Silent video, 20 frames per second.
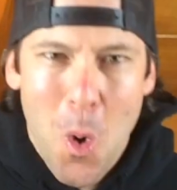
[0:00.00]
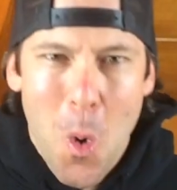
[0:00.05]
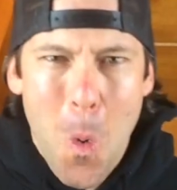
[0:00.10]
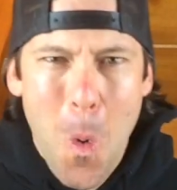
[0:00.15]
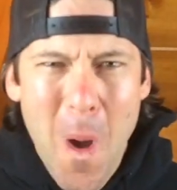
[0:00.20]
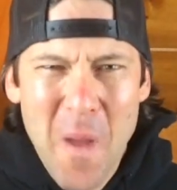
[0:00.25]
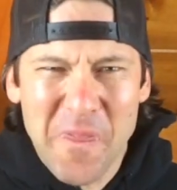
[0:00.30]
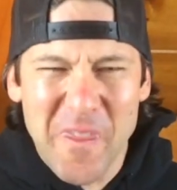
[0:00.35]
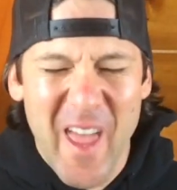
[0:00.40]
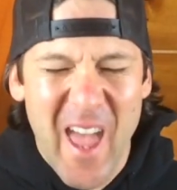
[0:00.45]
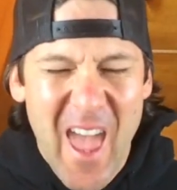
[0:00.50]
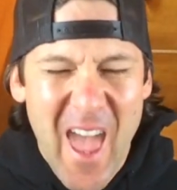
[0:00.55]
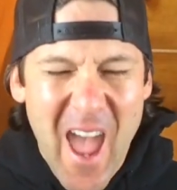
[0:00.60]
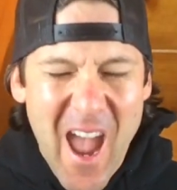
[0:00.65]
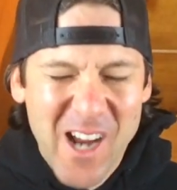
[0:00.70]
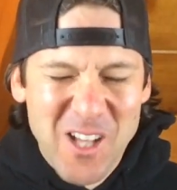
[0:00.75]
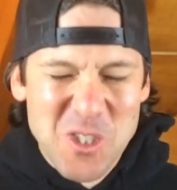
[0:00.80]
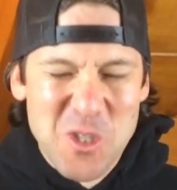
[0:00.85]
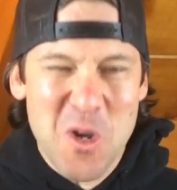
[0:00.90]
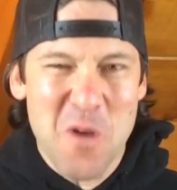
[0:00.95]
what the
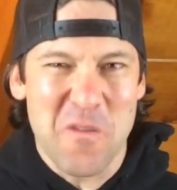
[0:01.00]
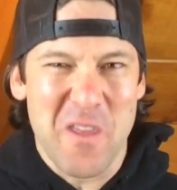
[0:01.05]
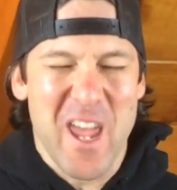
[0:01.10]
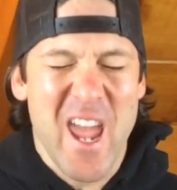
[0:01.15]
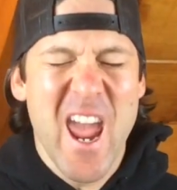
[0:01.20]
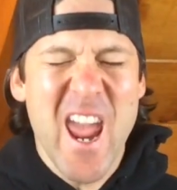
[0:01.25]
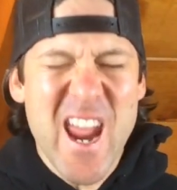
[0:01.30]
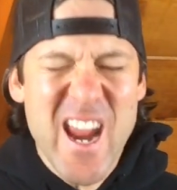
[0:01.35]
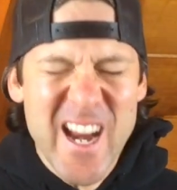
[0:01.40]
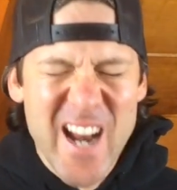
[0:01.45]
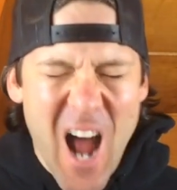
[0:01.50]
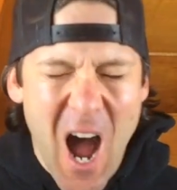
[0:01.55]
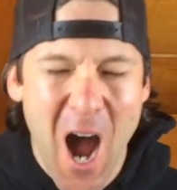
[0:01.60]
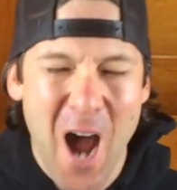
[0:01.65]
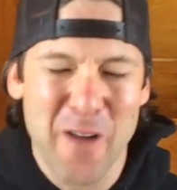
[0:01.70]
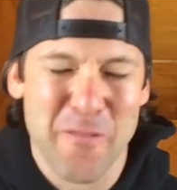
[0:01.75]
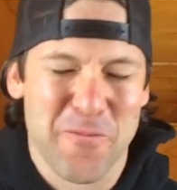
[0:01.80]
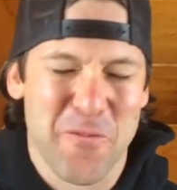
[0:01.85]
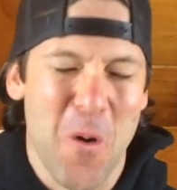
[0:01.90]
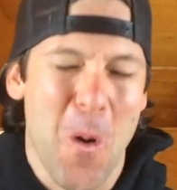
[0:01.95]
heck do you have the heat
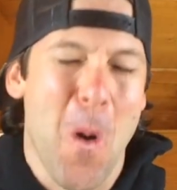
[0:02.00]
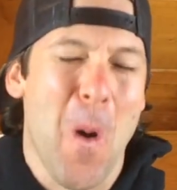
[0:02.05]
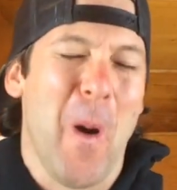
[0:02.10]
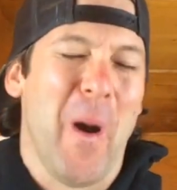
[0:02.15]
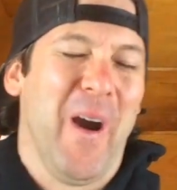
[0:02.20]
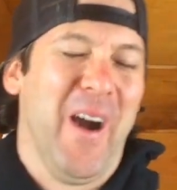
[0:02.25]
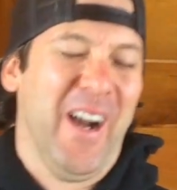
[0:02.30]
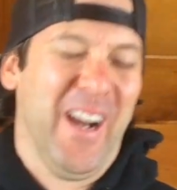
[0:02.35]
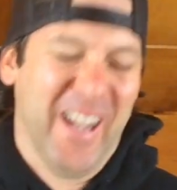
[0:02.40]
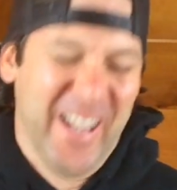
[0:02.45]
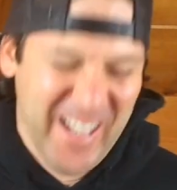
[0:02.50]
on for?